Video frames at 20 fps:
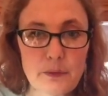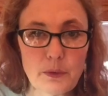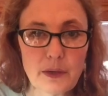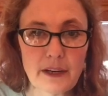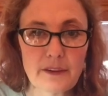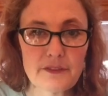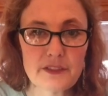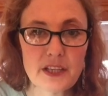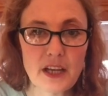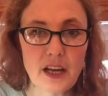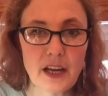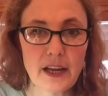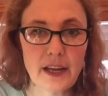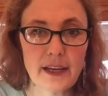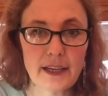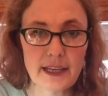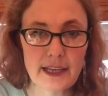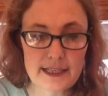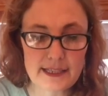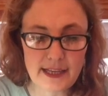what I've
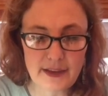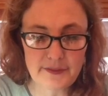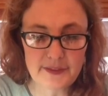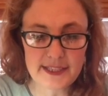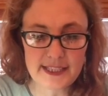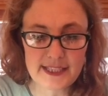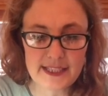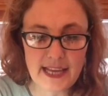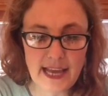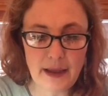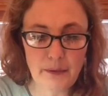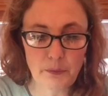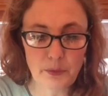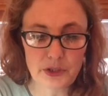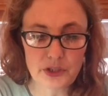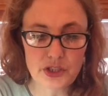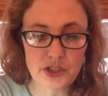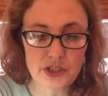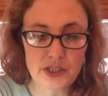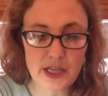done is I've
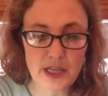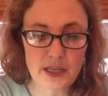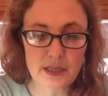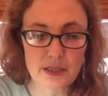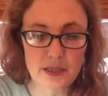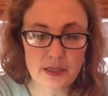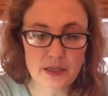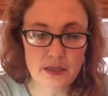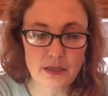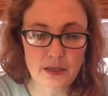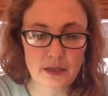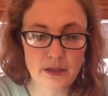sandwiched it.